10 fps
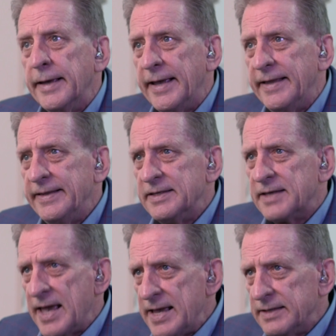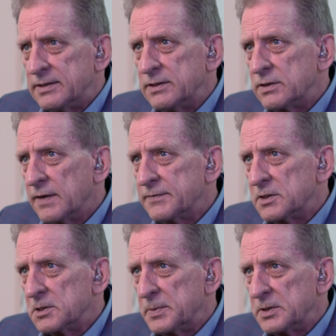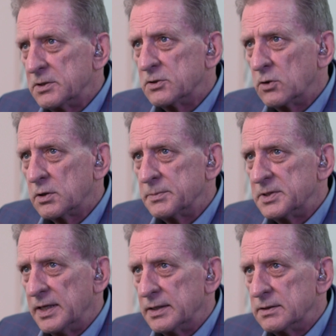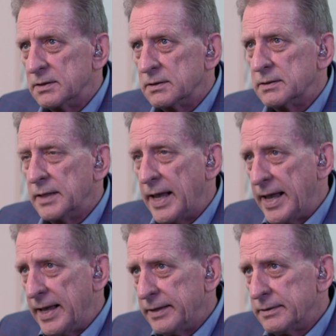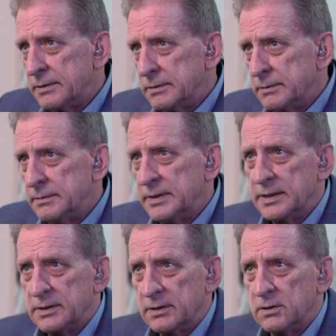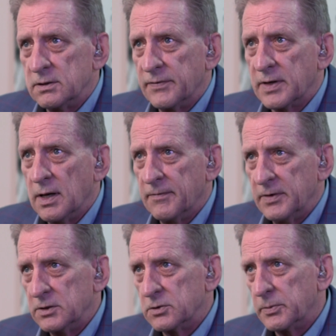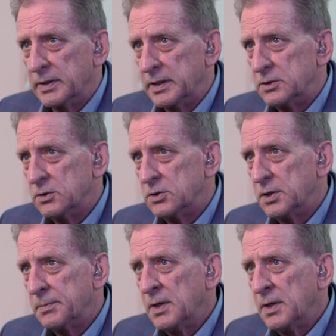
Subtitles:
In these cases of suspicious circumstances and the existence of a confidential relationship,